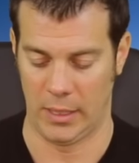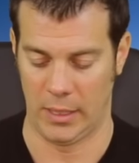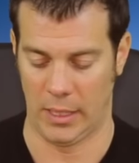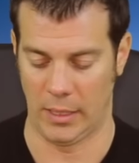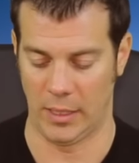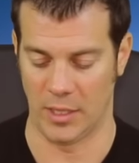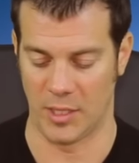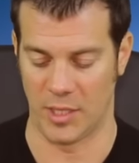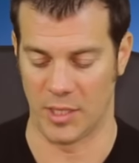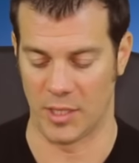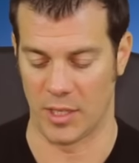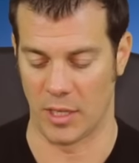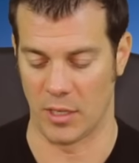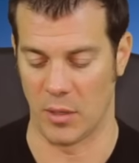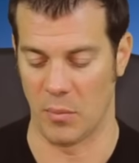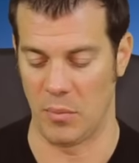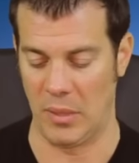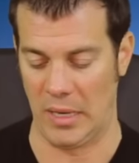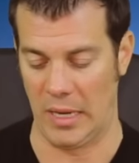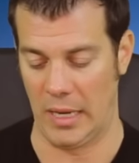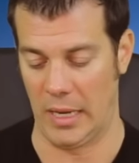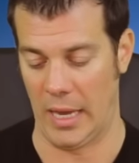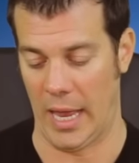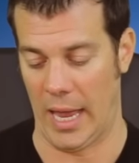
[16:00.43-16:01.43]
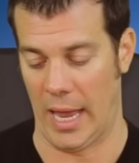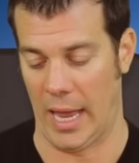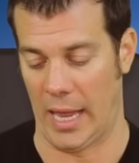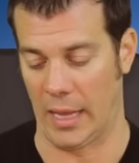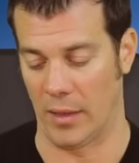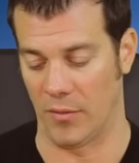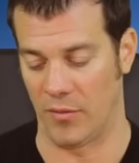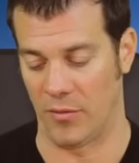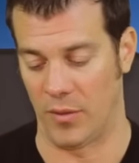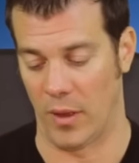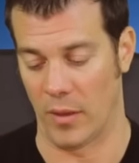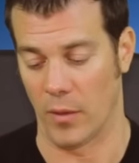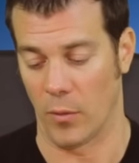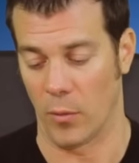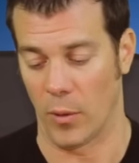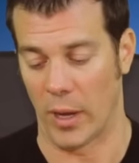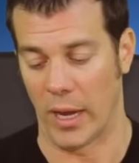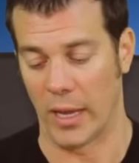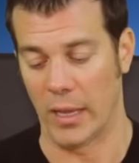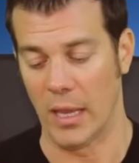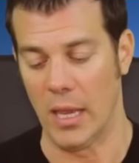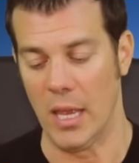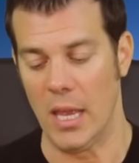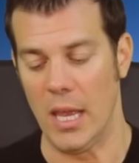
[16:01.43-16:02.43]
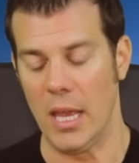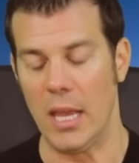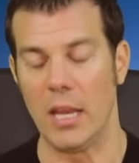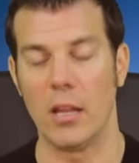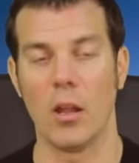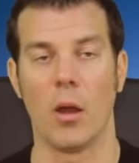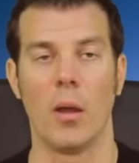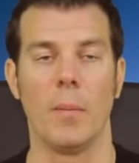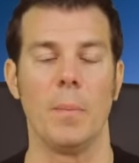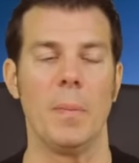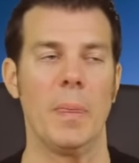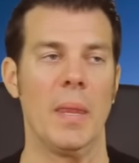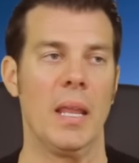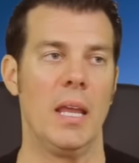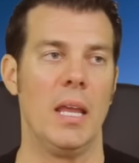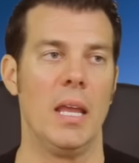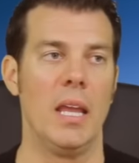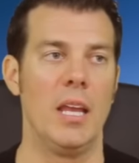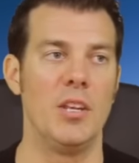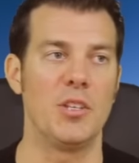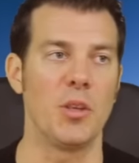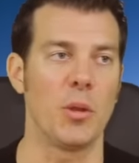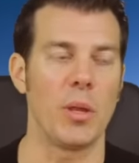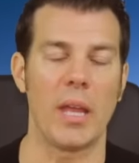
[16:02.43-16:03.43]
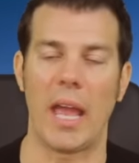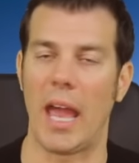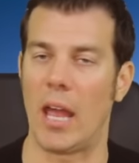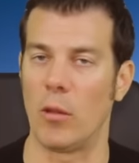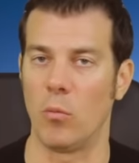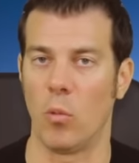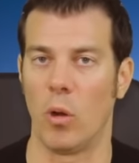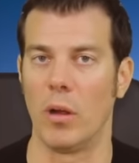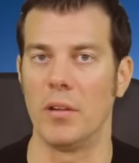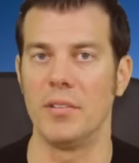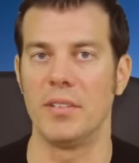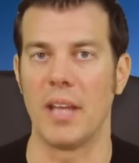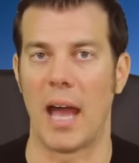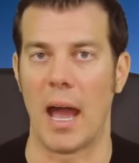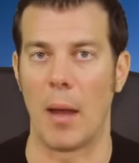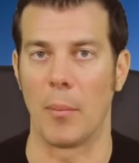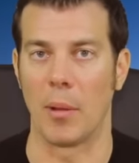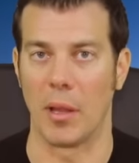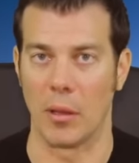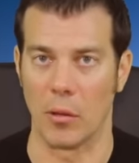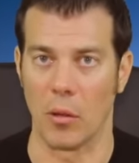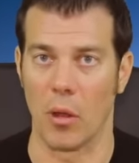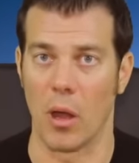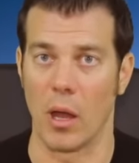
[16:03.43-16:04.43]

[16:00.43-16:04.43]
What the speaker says: And this is going to be at featherweight. You know, he's only had one dominant